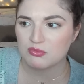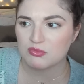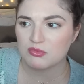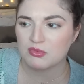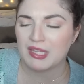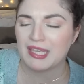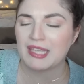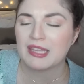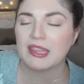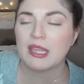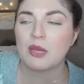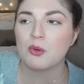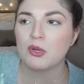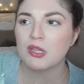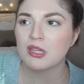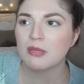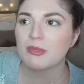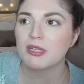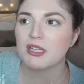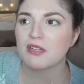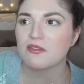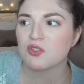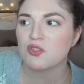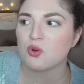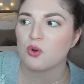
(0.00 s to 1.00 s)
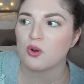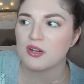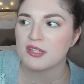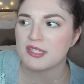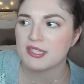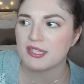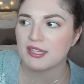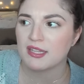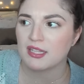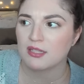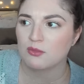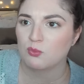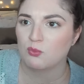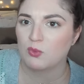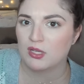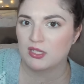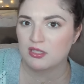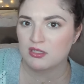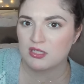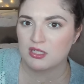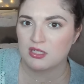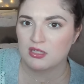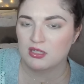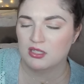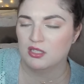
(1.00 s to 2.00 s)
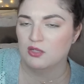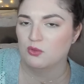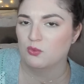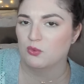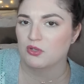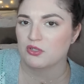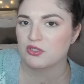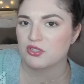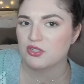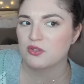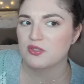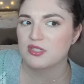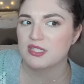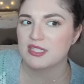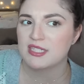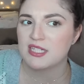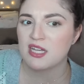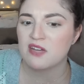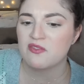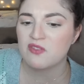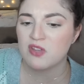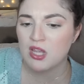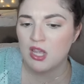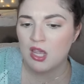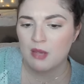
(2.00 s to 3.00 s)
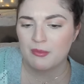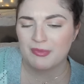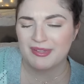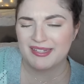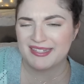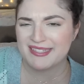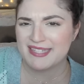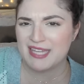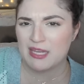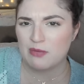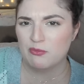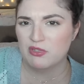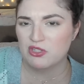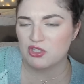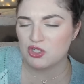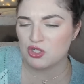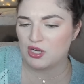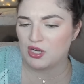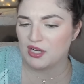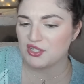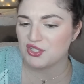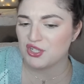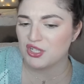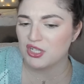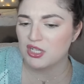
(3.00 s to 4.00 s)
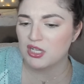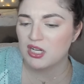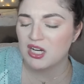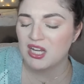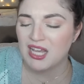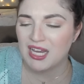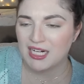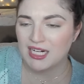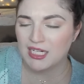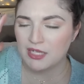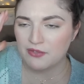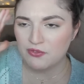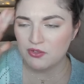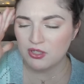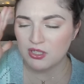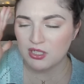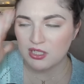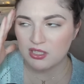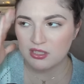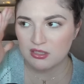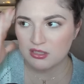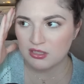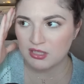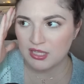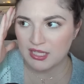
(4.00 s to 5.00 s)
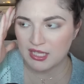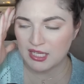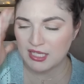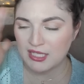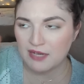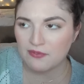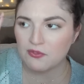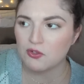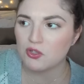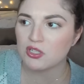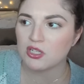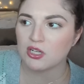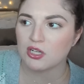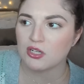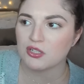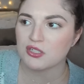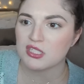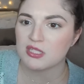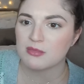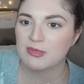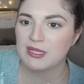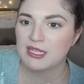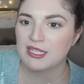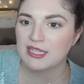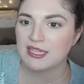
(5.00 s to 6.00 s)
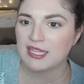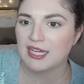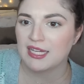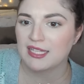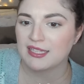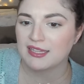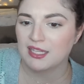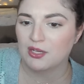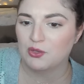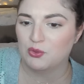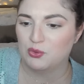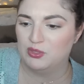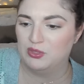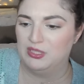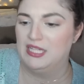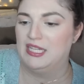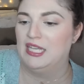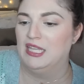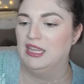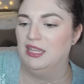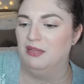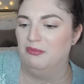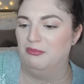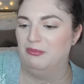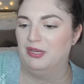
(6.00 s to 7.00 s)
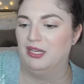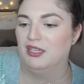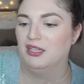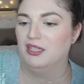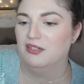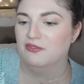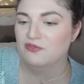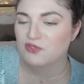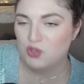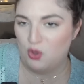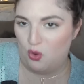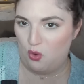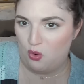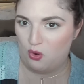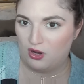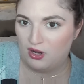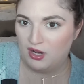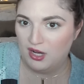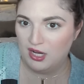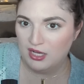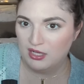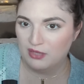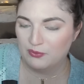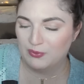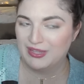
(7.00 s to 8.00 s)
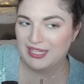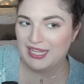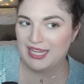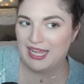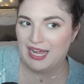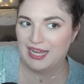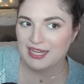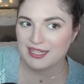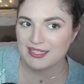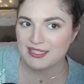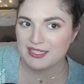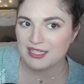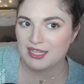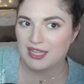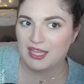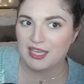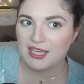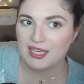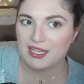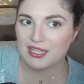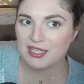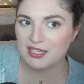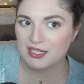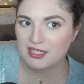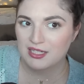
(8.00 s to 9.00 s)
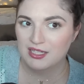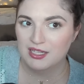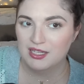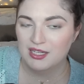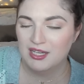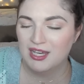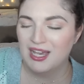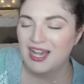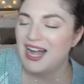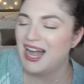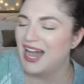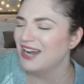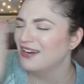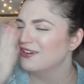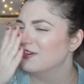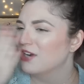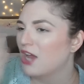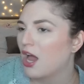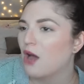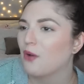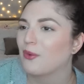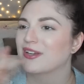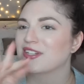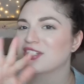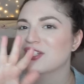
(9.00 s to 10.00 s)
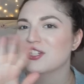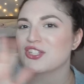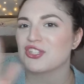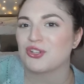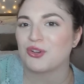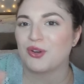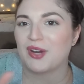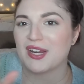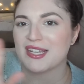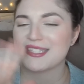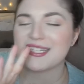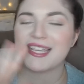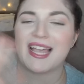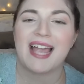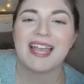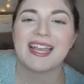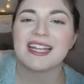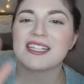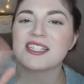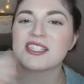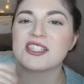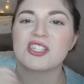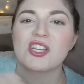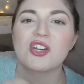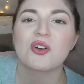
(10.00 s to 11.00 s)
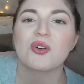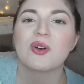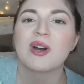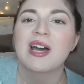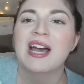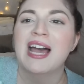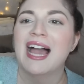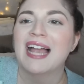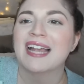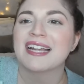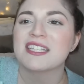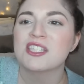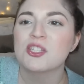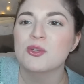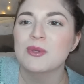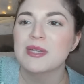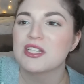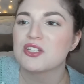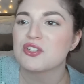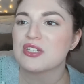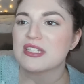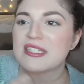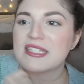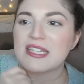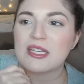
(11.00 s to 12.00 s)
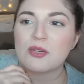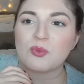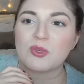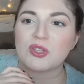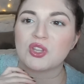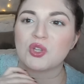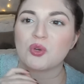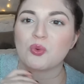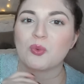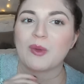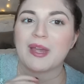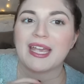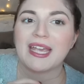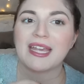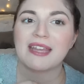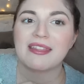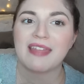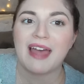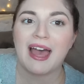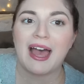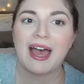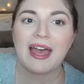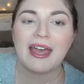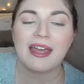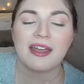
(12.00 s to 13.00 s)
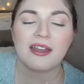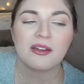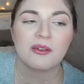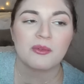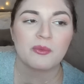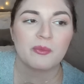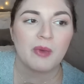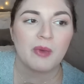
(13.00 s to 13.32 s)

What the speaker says: like, they were in the middle of tours and then went to the award shows and stuff. Like, same with Treasure. I never, like, it never occurred to me that they were like in the middle of tour when they had to, like, I don't know, it's just crazy. I get so interested with the way that